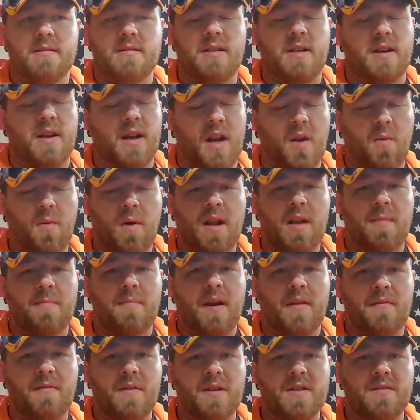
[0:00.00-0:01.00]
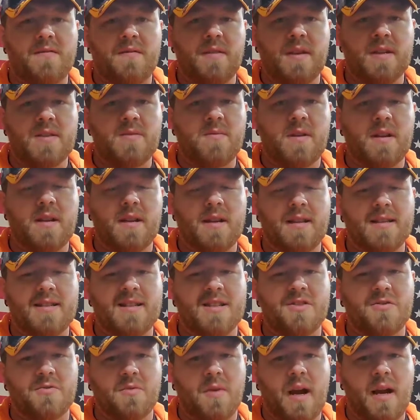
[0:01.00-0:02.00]
You're going to want a beverage for this one. It is
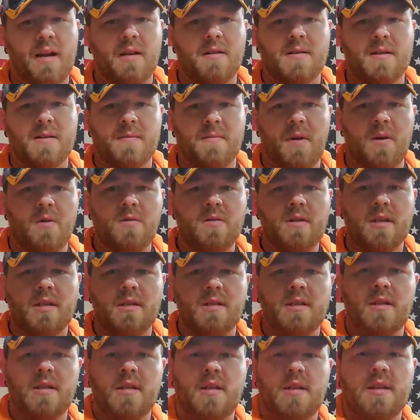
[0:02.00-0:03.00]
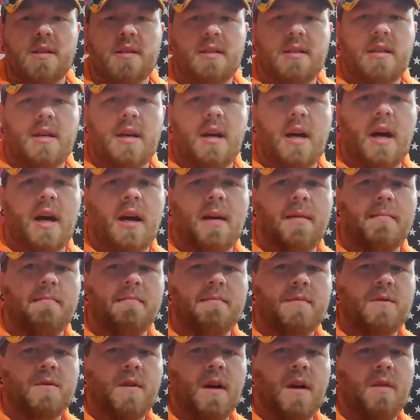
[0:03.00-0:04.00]
a drier smoke.
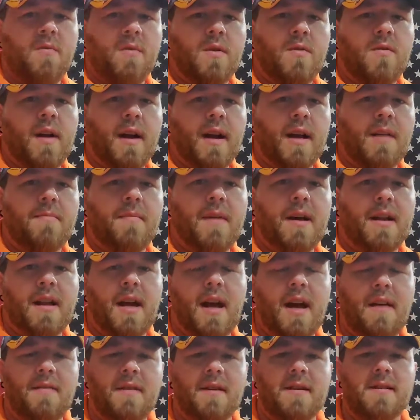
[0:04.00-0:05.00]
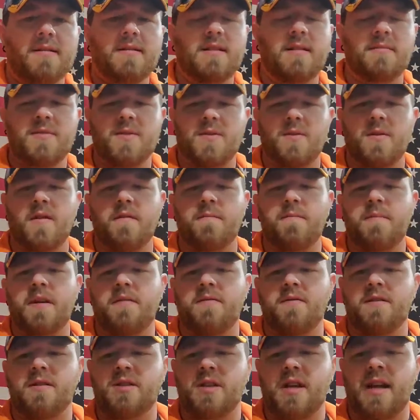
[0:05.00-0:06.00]
So I would recommend having some sort of
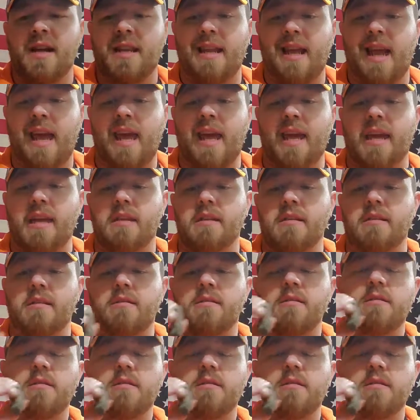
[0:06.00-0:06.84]
beverage on hand.